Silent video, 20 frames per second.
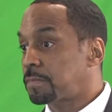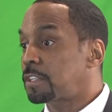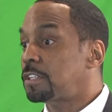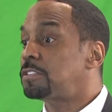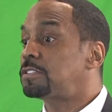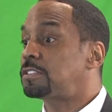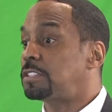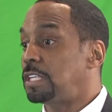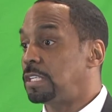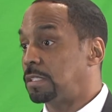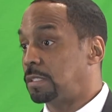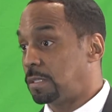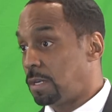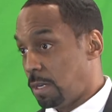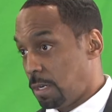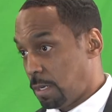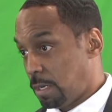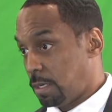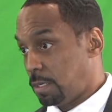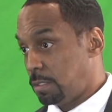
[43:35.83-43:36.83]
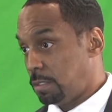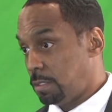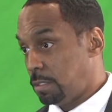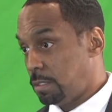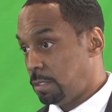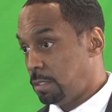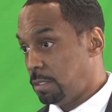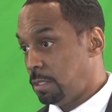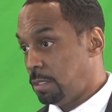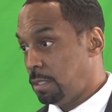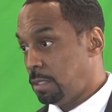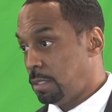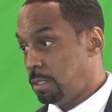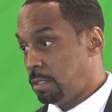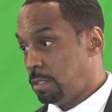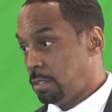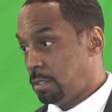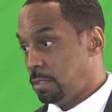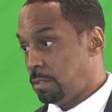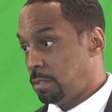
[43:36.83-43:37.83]
Seek God Amen.
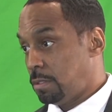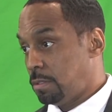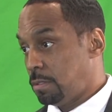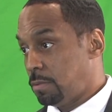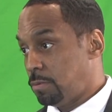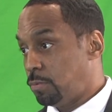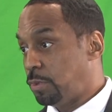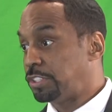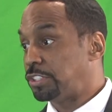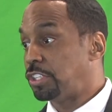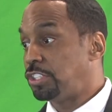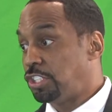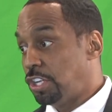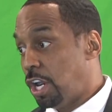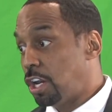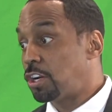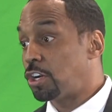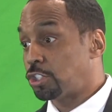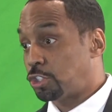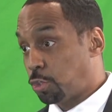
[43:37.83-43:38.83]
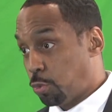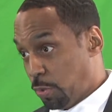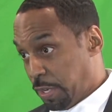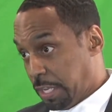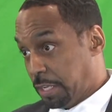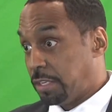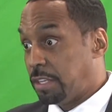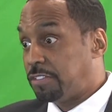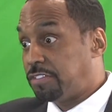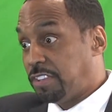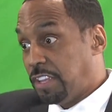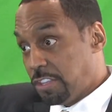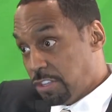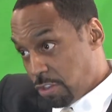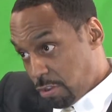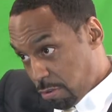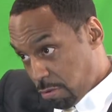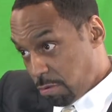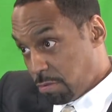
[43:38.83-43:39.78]
with the younger twin that's in you.